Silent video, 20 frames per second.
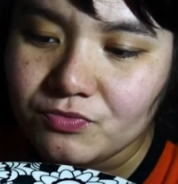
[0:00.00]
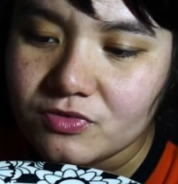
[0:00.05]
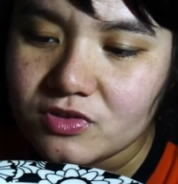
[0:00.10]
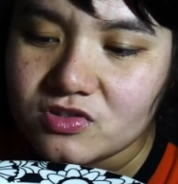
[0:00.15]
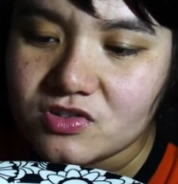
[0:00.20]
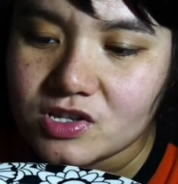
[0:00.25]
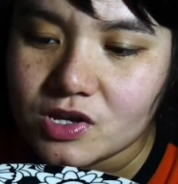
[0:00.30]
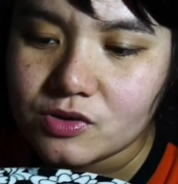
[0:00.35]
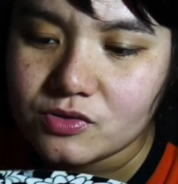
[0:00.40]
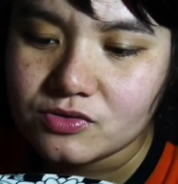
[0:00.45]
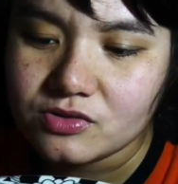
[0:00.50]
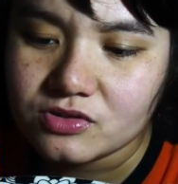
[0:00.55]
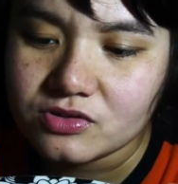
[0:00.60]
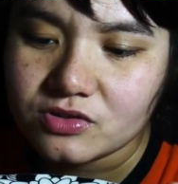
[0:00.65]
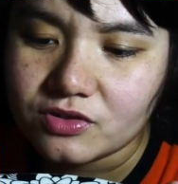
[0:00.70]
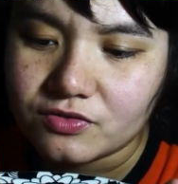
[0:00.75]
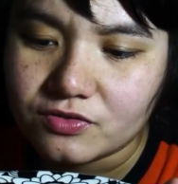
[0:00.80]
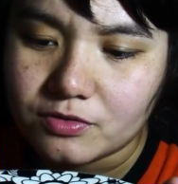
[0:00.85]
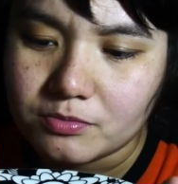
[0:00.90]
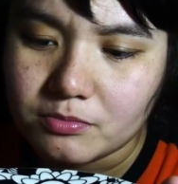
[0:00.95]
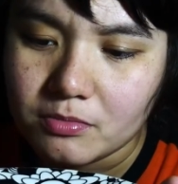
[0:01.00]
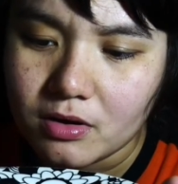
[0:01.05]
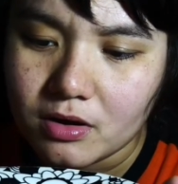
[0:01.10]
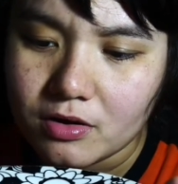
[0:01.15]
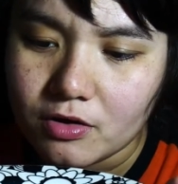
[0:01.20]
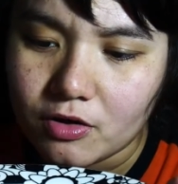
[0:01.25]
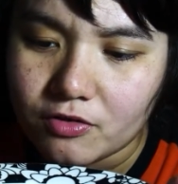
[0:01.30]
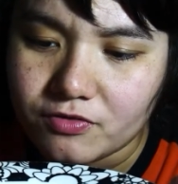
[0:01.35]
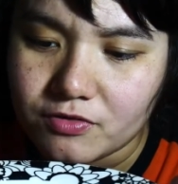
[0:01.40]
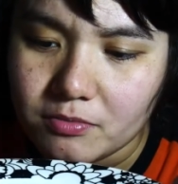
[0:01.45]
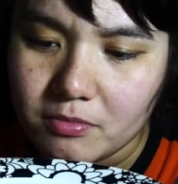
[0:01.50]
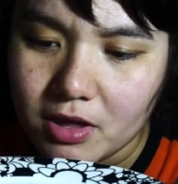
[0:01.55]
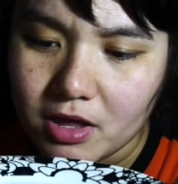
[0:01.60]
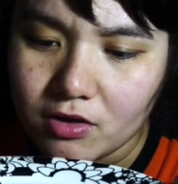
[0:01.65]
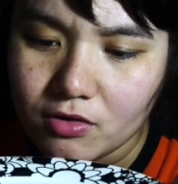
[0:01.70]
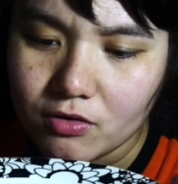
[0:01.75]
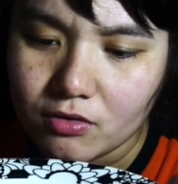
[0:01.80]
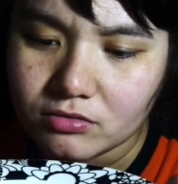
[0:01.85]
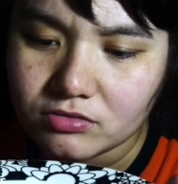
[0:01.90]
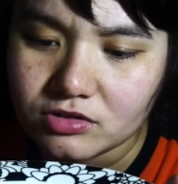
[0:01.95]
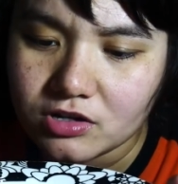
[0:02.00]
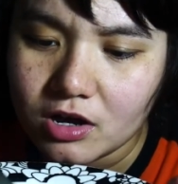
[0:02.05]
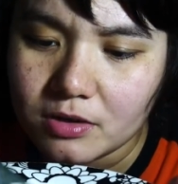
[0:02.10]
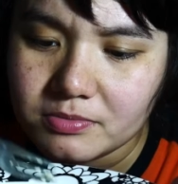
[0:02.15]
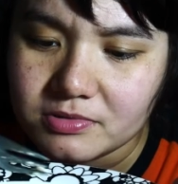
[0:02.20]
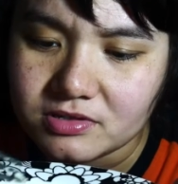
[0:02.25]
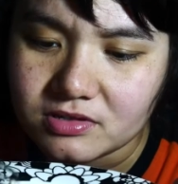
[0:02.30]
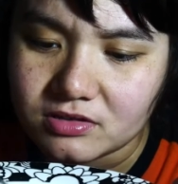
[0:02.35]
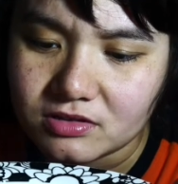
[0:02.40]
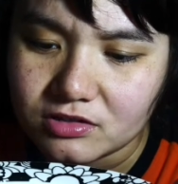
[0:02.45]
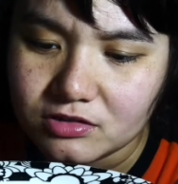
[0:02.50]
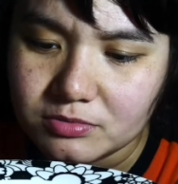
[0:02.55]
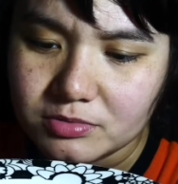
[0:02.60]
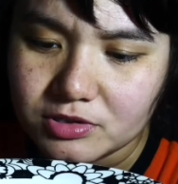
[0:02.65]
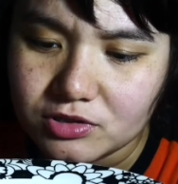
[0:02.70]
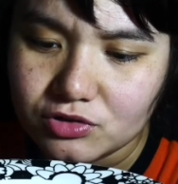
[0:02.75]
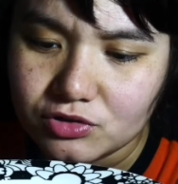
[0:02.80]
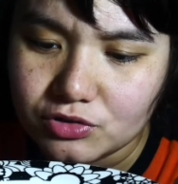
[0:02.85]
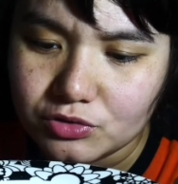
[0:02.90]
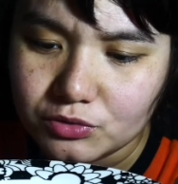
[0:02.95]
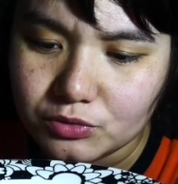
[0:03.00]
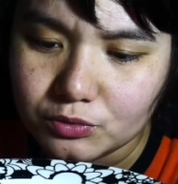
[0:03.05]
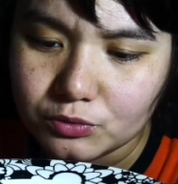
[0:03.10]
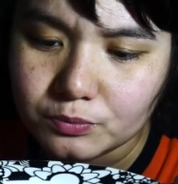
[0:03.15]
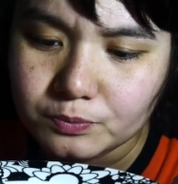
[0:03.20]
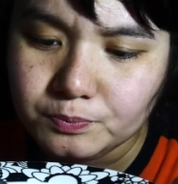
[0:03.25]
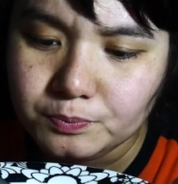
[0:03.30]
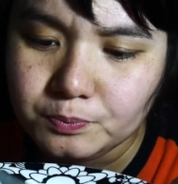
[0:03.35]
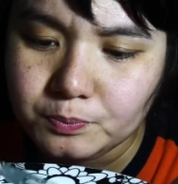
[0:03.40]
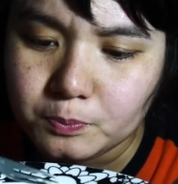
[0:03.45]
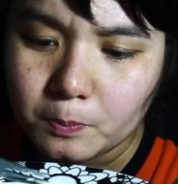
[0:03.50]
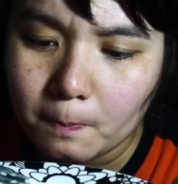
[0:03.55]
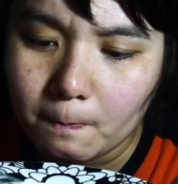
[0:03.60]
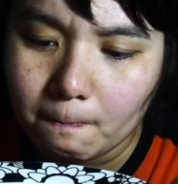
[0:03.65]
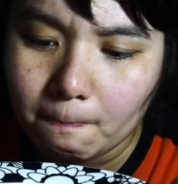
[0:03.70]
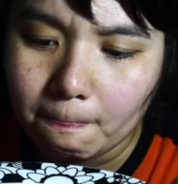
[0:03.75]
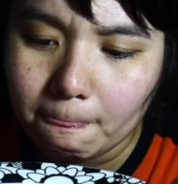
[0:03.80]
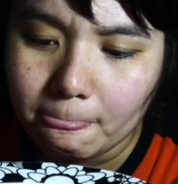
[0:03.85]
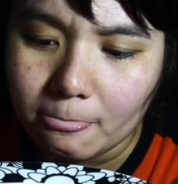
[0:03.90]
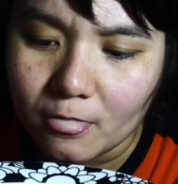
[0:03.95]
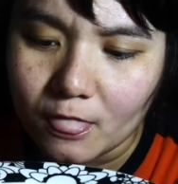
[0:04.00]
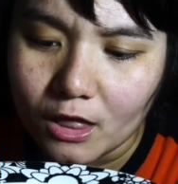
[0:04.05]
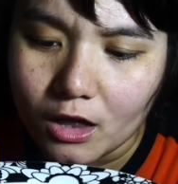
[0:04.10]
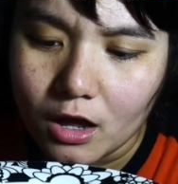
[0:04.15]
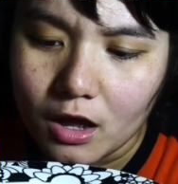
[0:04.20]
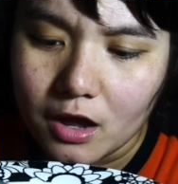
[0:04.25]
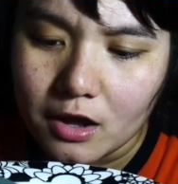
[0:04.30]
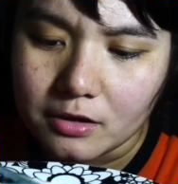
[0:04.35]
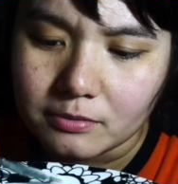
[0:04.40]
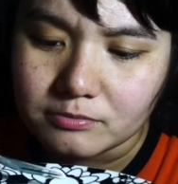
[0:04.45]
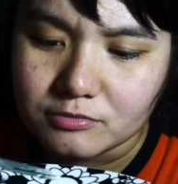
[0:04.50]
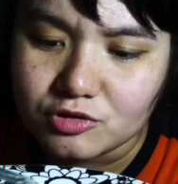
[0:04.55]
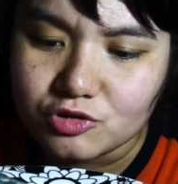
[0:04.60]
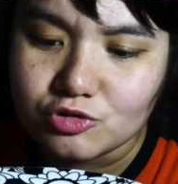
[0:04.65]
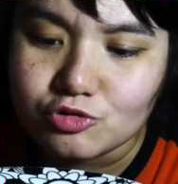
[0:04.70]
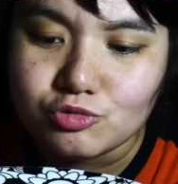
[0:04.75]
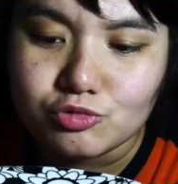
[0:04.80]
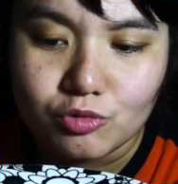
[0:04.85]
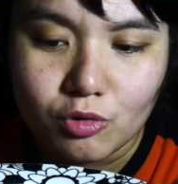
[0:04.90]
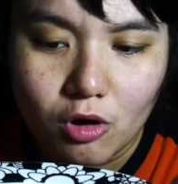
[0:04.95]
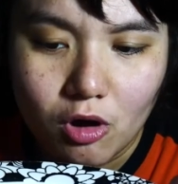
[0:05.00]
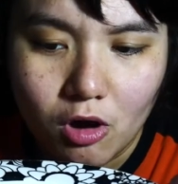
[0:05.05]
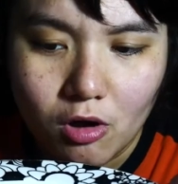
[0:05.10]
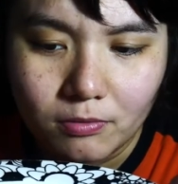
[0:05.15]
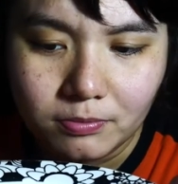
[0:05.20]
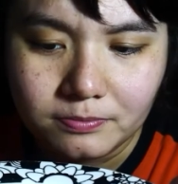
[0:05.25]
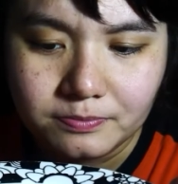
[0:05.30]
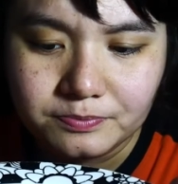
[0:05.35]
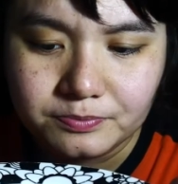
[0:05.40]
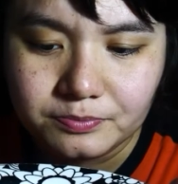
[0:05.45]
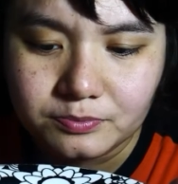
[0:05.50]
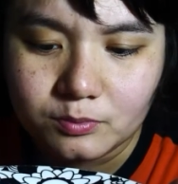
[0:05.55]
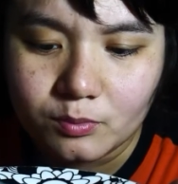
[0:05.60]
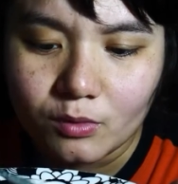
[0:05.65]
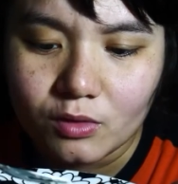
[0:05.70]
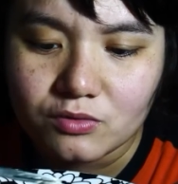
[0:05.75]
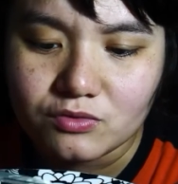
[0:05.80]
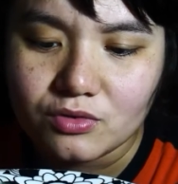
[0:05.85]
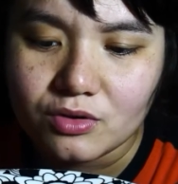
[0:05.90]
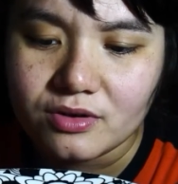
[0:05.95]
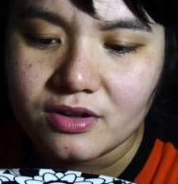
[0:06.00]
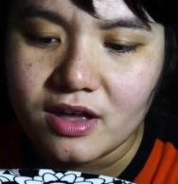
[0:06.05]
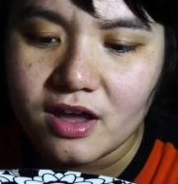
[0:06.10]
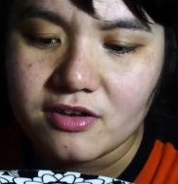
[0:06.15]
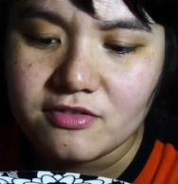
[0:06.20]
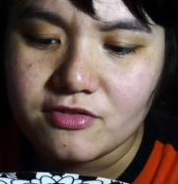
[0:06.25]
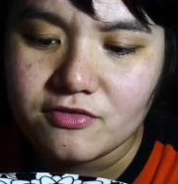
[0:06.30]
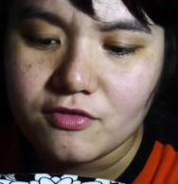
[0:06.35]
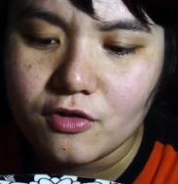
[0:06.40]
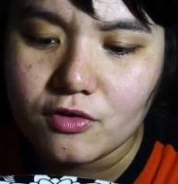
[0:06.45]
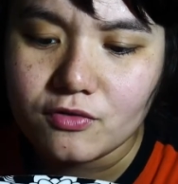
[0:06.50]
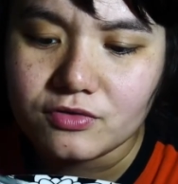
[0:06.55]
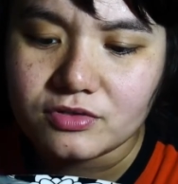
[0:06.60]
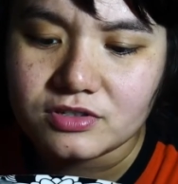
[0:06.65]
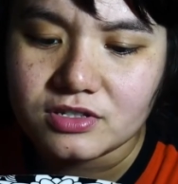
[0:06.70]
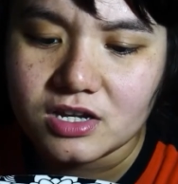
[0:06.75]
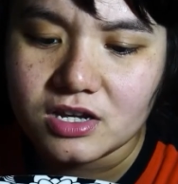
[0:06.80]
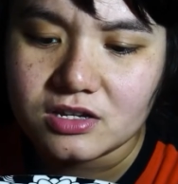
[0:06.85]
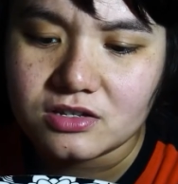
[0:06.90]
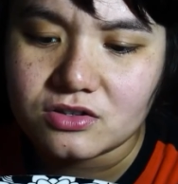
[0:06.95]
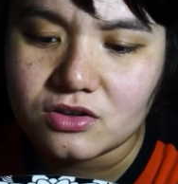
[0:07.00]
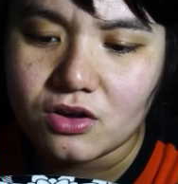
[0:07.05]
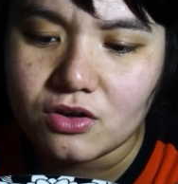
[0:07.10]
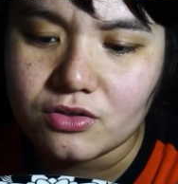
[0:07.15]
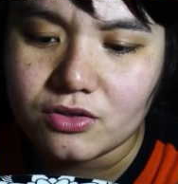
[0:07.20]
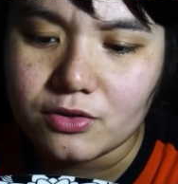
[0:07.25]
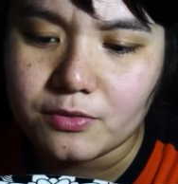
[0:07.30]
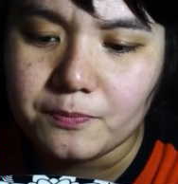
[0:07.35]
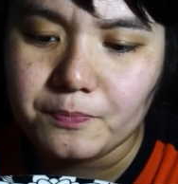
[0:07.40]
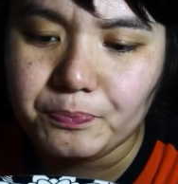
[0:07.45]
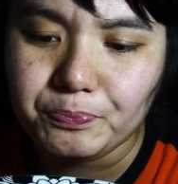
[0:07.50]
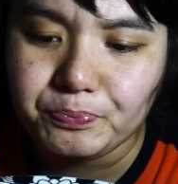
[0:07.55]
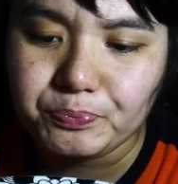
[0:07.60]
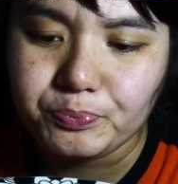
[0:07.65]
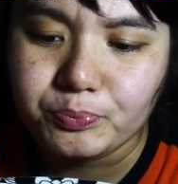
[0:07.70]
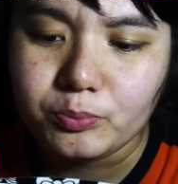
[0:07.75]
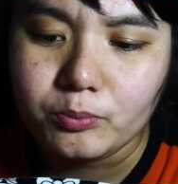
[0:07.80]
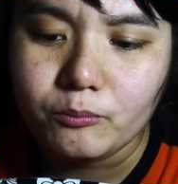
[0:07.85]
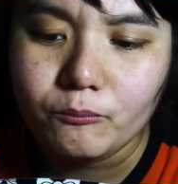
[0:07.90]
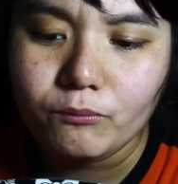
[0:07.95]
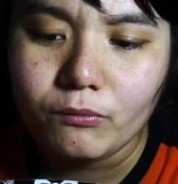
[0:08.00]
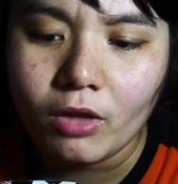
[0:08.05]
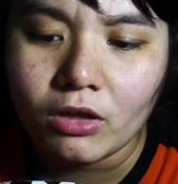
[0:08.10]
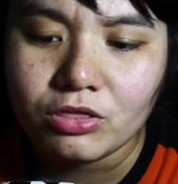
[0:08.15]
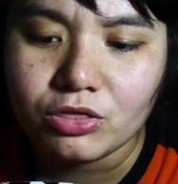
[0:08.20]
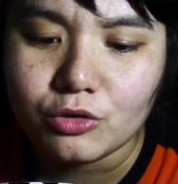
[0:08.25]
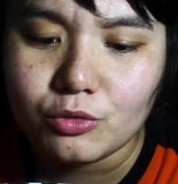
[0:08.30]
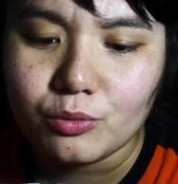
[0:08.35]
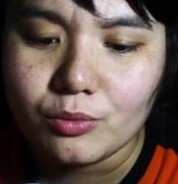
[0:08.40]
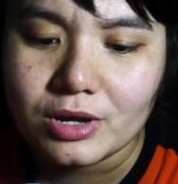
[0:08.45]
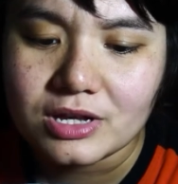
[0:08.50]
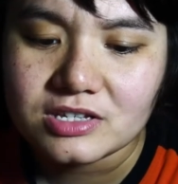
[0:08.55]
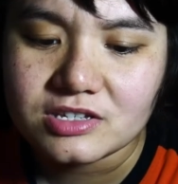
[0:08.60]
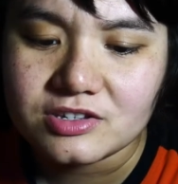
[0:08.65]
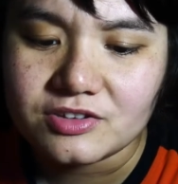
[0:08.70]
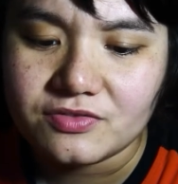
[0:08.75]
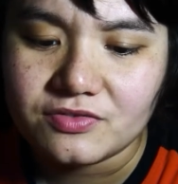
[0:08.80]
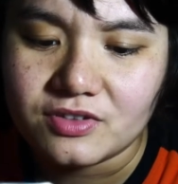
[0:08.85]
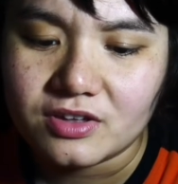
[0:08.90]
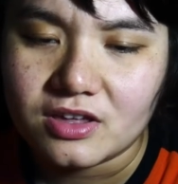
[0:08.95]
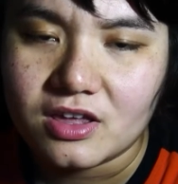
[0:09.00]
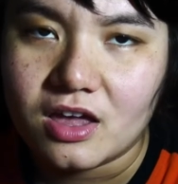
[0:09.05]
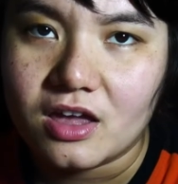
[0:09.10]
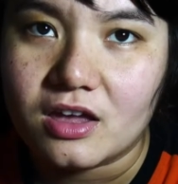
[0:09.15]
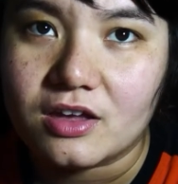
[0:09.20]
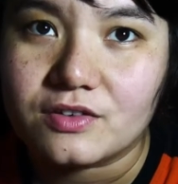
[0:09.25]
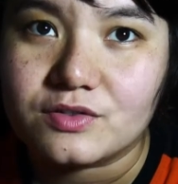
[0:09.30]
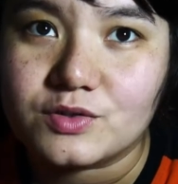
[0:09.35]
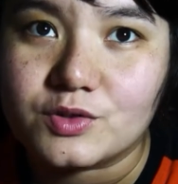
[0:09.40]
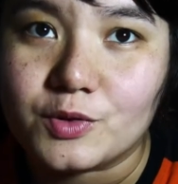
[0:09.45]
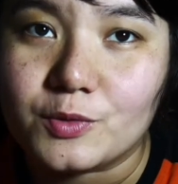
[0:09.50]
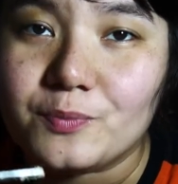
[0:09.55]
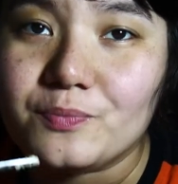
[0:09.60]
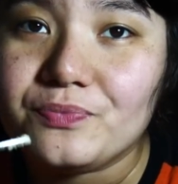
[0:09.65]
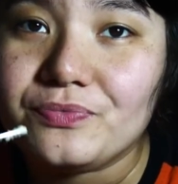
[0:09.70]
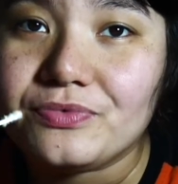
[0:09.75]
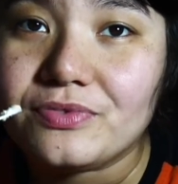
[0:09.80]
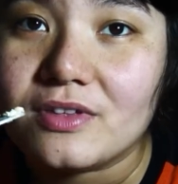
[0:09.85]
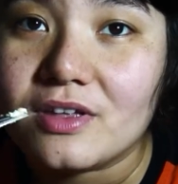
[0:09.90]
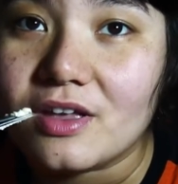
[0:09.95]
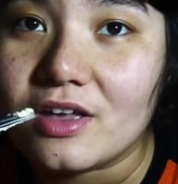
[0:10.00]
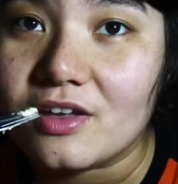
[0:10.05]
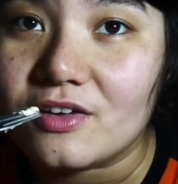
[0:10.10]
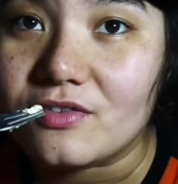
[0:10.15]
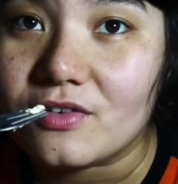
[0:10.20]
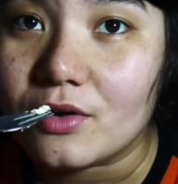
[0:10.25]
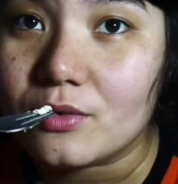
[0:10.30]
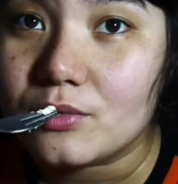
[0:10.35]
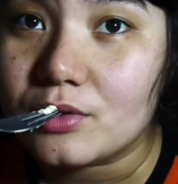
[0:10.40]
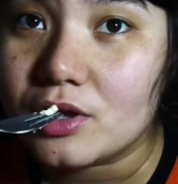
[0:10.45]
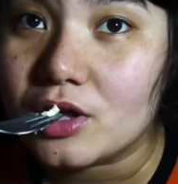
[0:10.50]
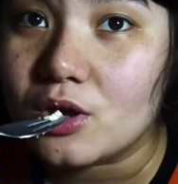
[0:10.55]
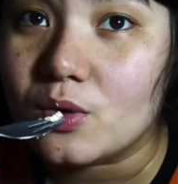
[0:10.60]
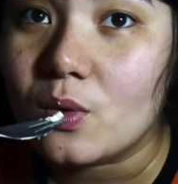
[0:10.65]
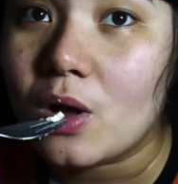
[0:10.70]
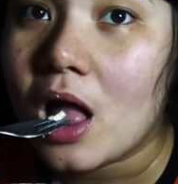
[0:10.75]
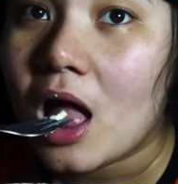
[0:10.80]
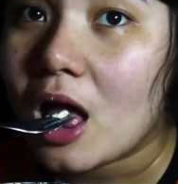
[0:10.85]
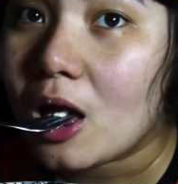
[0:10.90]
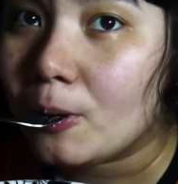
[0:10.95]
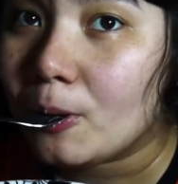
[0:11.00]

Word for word: The sourness of the mango on top is a little bit too strong, so it kind of overtakes all the rest of the cake. So if I were you,